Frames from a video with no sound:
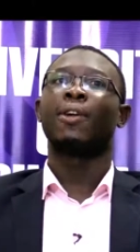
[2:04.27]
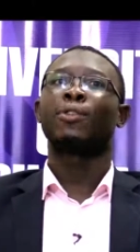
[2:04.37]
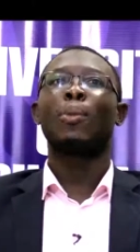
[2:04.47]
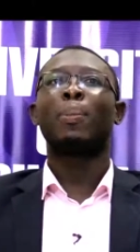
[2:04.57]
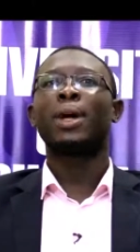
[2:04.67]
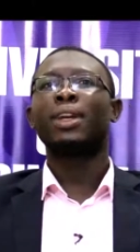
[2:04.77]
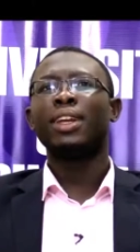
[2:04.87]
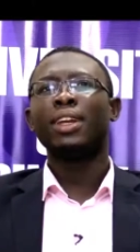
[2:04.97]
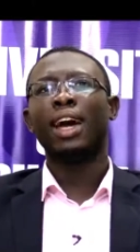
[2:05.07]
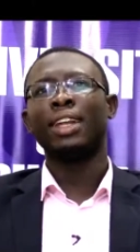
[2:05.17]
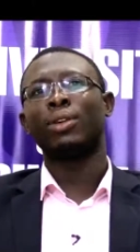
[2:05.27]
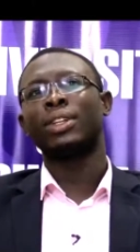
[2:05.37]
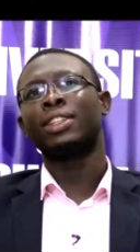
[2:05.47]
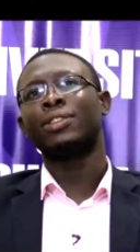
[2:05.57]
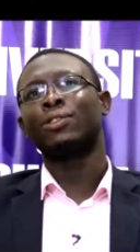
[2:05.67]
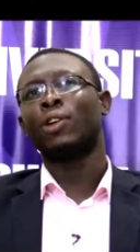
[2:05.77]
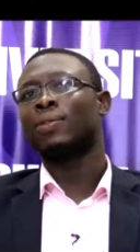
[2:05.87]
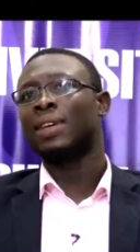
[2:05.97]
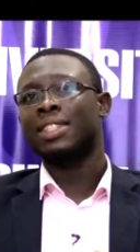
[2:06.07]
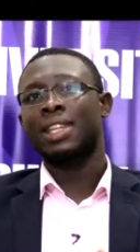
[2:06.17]
So planning an audit involves
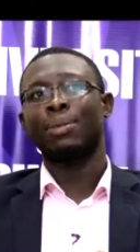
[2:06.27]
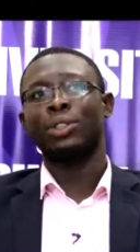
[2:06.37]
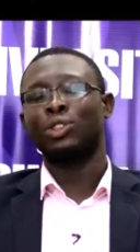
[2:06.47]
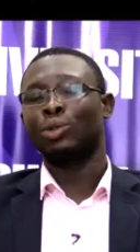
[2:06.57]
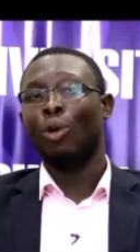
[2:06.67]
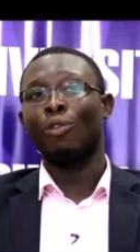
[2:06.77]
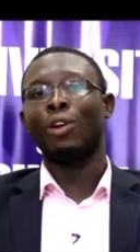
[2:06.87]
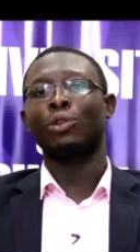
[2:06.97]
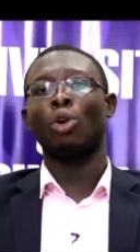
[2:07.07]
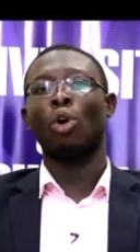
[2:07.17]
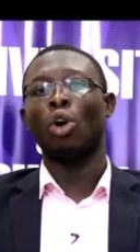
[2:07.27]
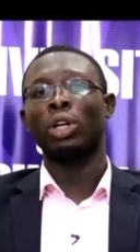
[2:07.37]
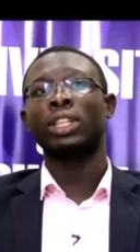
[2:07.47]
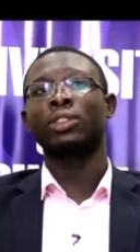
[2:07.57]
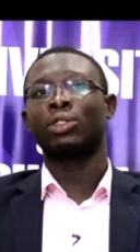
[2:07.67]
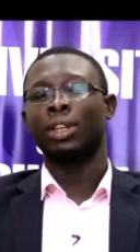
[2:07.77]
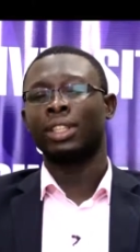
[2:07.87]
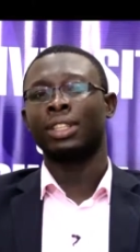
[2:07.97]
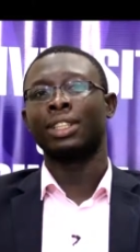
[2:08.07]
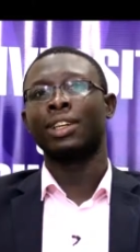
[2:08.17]
establishing the overall audit
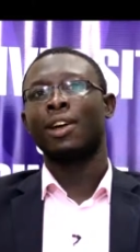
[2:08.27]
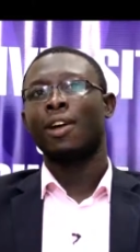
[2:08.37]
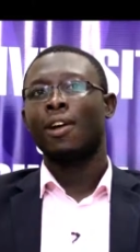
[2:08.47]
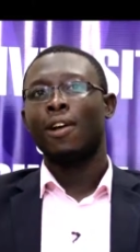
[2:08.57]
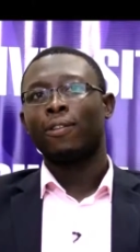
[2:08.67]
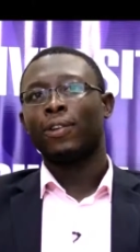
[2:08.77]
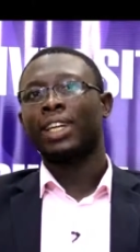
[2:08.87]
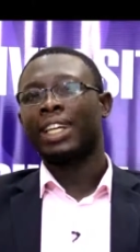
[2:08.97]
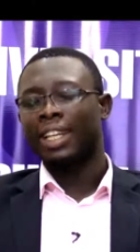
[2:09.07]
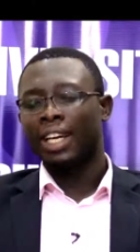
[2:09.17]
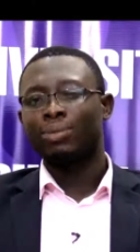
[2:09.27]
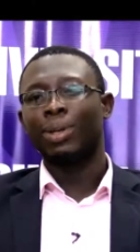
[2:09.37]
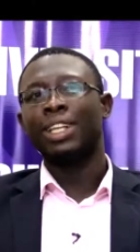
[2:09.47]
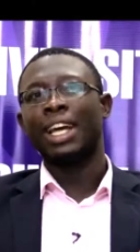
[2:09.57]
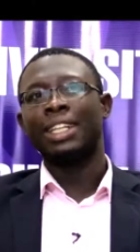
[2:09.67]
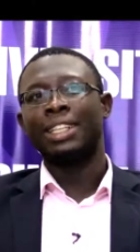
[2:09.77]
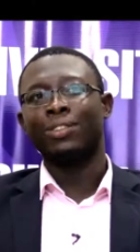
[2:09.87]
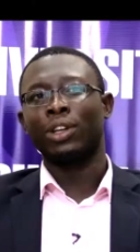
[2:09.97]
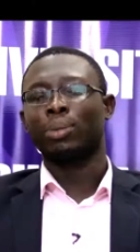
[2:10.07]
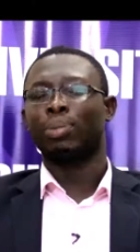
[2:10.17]
strategy for the engagement and
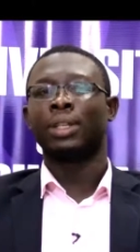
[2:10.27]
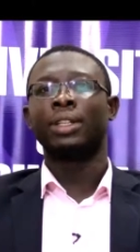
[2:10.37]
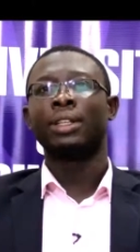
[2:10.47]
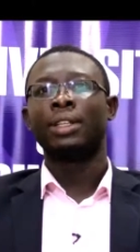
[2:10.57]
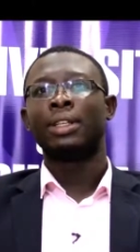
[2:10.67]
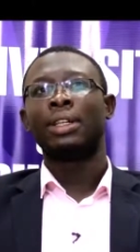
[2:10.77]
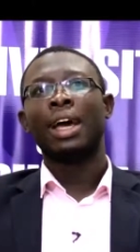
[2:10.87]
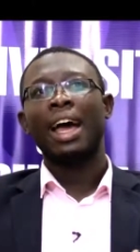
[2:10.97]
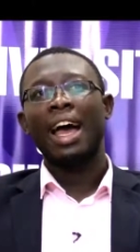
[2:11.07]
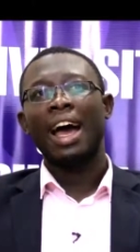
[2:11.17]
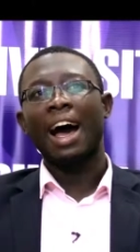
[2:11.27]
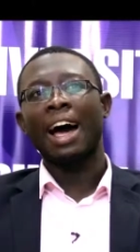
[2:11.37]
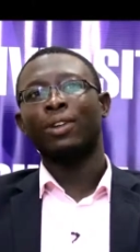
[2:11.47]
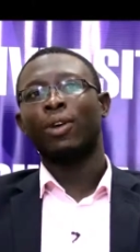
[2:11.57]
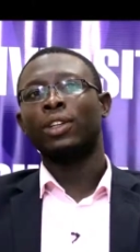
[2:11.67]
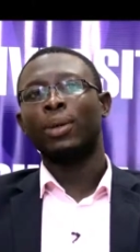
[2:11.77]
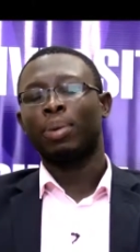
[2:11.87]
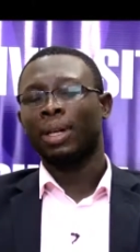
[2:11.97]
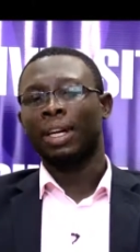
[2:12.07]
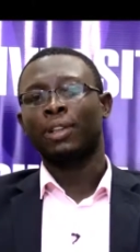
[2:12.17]
developing an audit
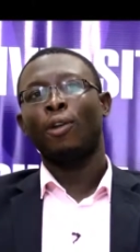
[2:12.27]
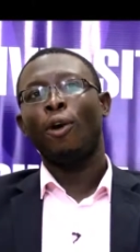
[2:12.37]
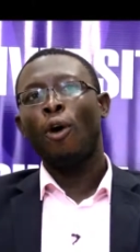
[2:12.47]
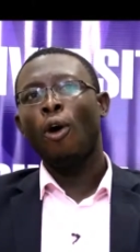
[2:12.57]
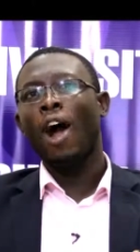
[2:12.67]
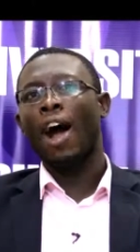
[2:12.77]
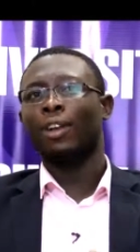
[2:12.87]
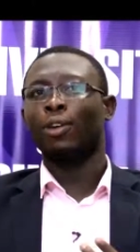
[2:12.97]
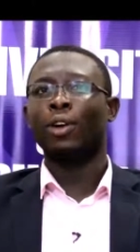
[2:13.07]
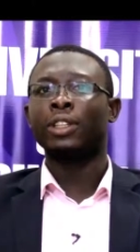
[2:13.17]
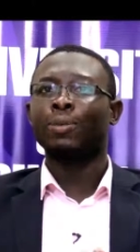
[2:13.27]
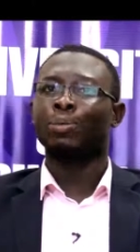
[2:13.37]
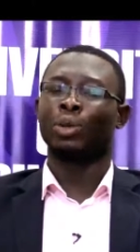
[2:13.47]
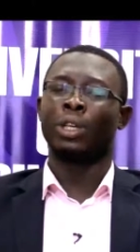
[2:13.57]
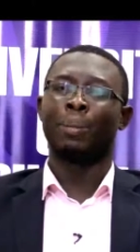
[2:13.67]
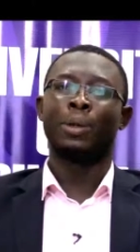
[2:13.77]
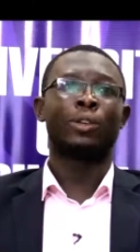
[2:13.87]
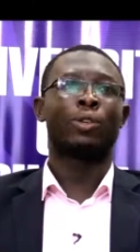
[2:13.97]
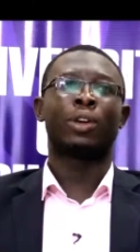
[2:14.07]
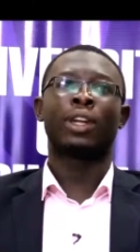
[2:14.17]
plan or an audit program in
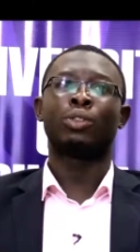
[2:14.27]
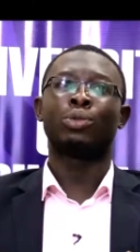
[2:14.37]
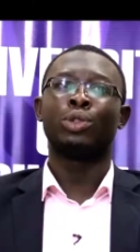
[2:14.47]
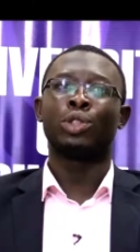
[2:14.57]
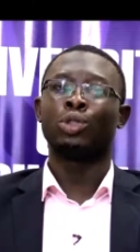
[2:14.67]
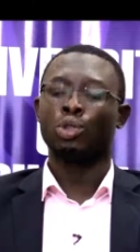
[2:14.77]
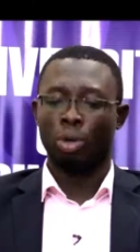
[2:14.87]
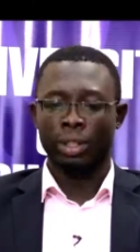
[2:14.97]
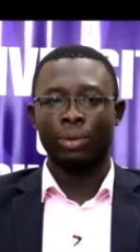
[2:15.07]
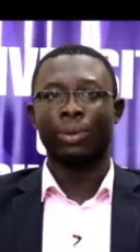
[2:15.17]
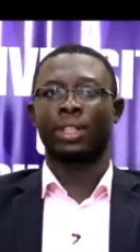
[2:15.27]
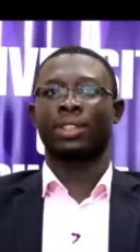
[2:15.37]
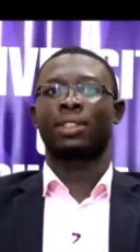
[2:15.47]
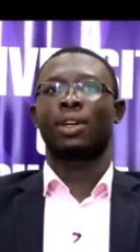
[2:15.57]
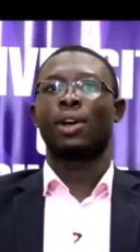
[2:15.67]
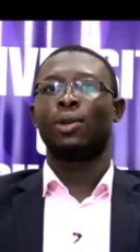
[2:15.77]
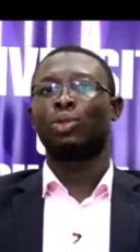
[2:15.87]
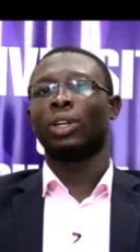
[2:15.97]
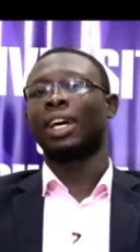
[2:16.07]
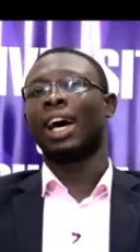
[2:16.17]
order to reduce audit risks to
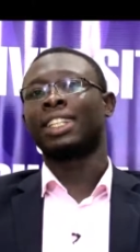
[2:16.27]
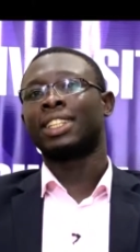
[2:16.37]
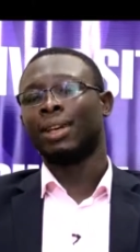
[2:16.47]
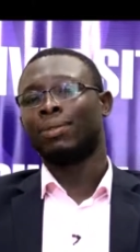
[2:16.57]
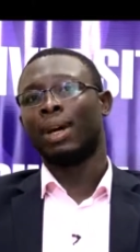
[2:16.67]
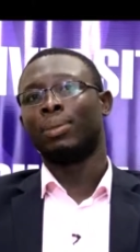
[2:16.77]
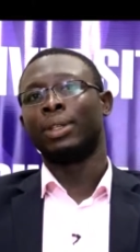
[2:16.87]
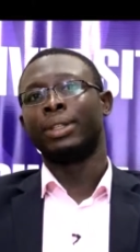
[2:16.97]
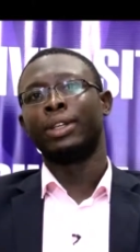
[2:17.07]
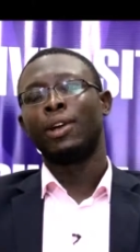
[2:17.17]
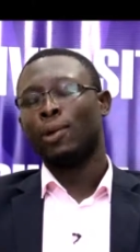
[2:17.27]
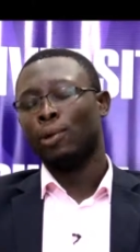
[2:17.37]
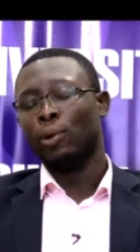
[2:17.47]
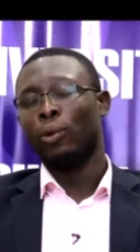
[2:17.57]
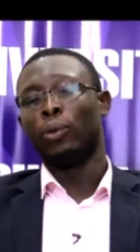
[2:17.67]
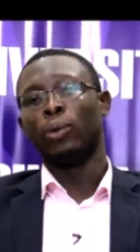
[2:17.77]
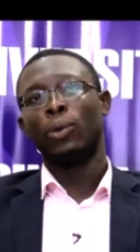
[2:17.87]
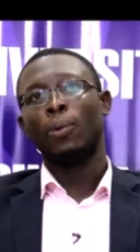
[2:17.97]
an acceptably low